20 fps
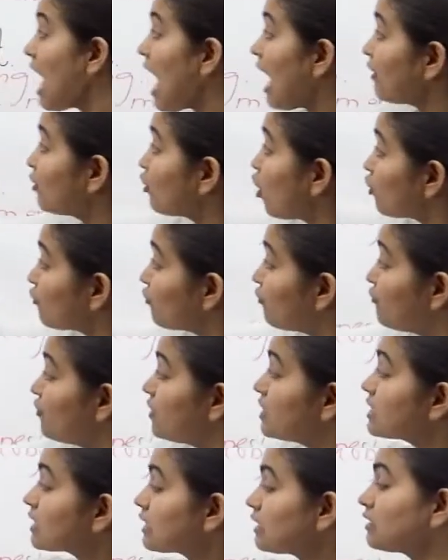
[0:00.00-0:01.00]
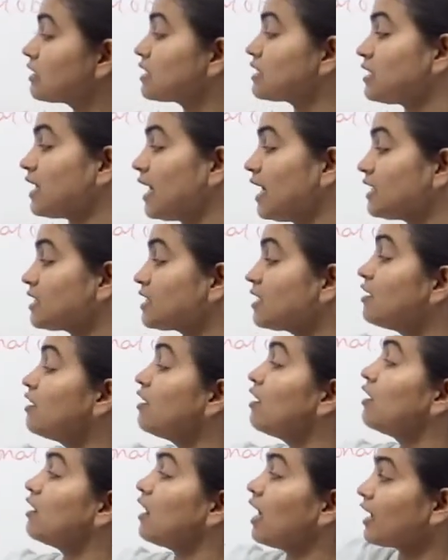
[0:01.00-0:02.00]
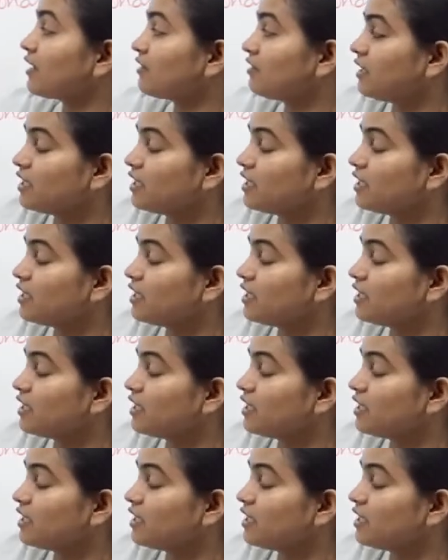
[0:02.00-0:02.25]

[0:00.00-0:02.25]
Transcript: and not a physical state like